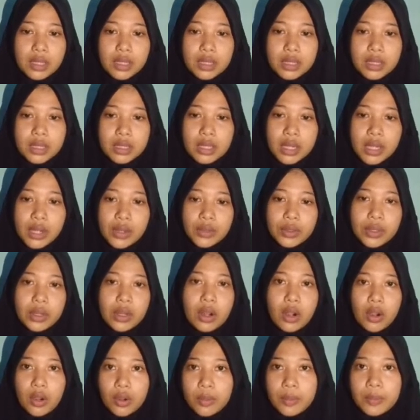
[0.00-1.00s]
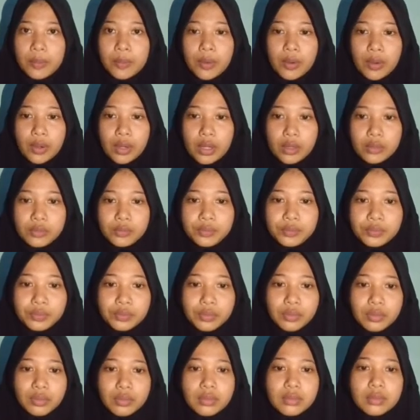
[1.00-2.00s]
a noun or pronoun.
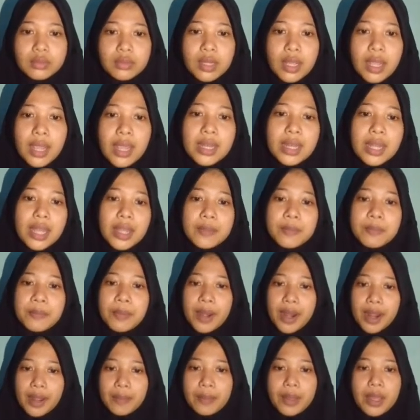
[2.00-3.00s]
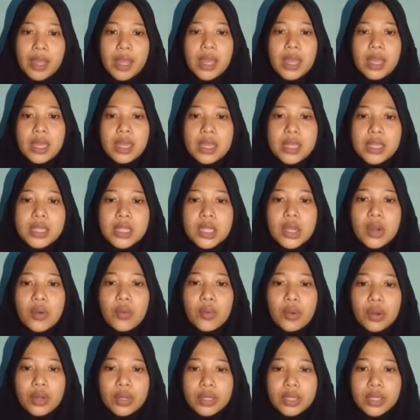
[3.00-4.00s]
An adverb is a
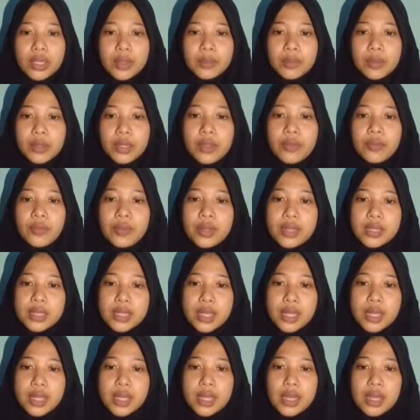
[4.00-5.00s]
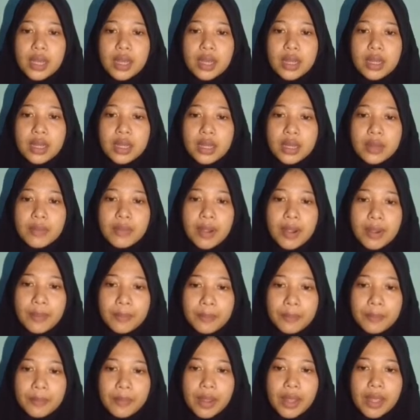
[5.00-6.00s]
word that modifies a verb,
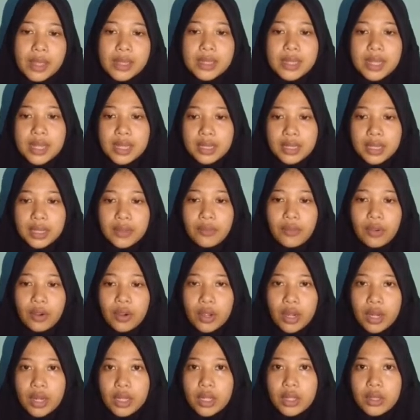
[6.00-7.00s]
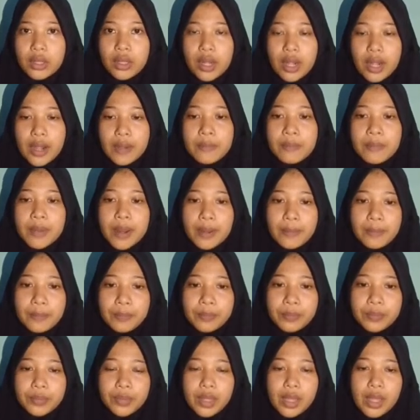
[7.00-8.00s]
adjective, or another adverb.
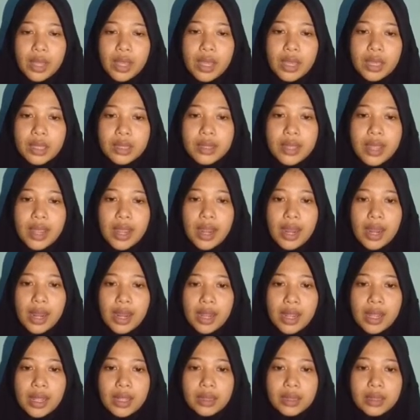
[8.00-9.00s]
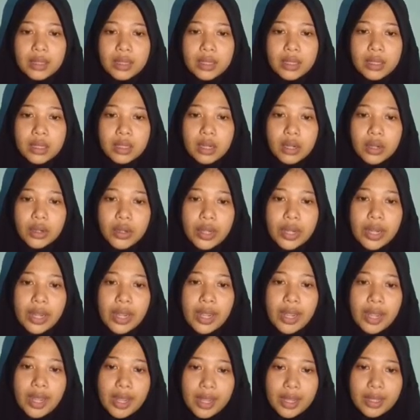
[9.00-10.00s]
The head or
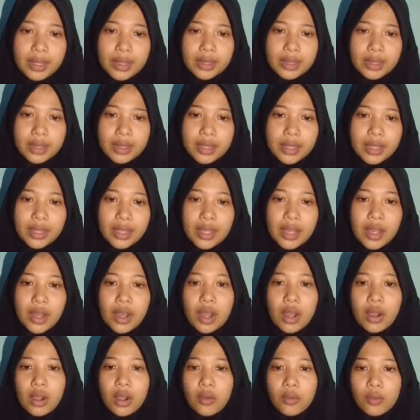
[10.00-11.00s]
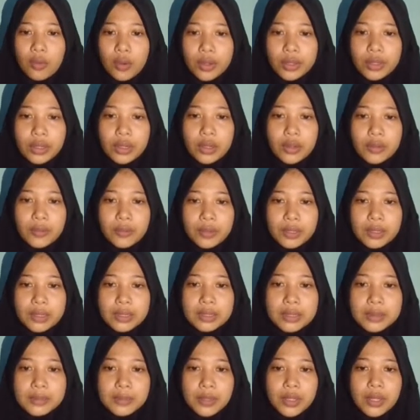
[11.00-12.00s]
head word of
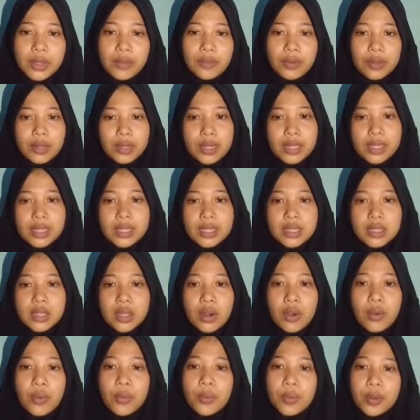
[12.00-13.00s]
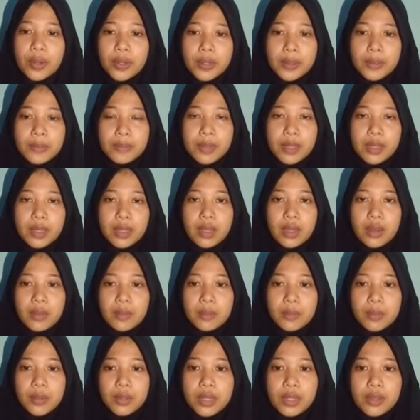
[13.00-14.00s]
a modifier is the word being
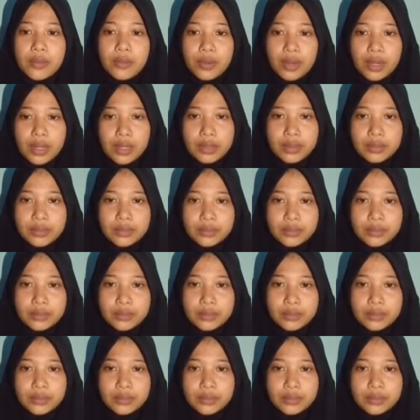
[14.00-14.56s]
modifier.